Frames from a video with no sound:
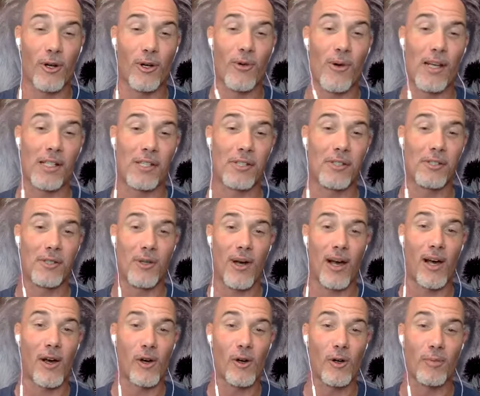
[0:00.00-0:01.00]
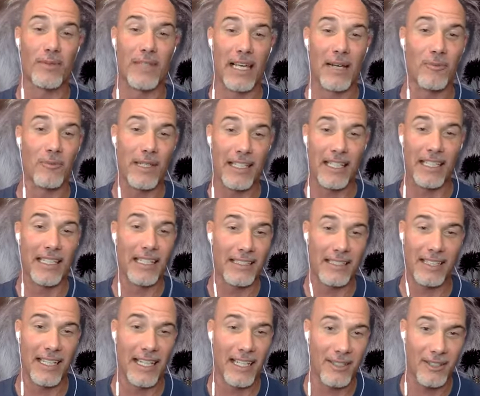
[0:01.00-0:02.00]
questions, so I hope that we can get
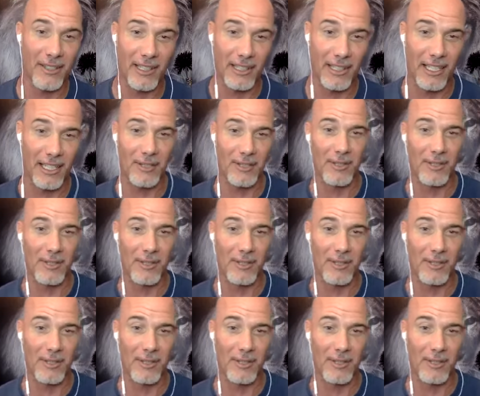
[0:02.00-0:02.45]
together at a later